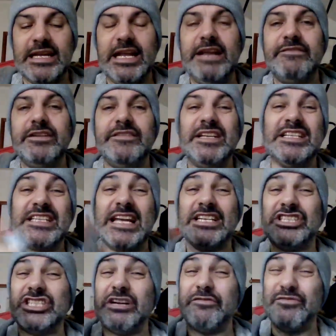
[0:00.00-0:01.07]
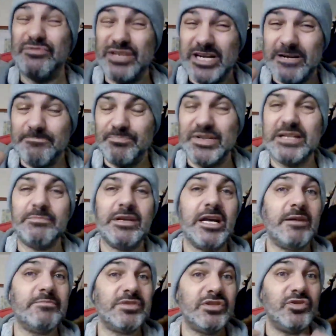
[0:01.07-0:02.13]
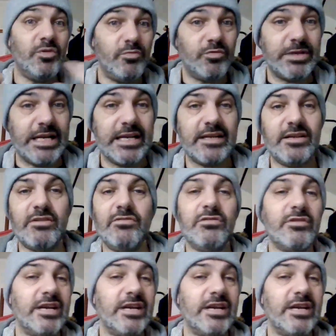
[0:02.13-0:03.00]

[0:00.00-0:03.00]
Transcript: even if these get shuffled up and it becomes a normal deck, no longer